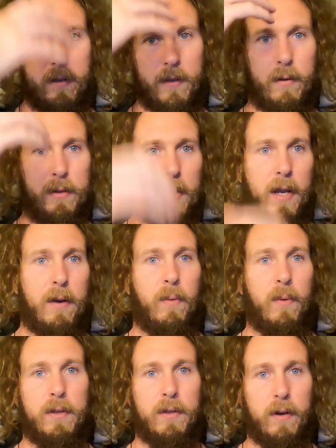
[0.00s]
associated
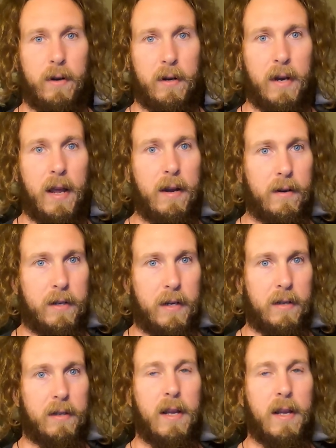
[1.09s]
with certain energies.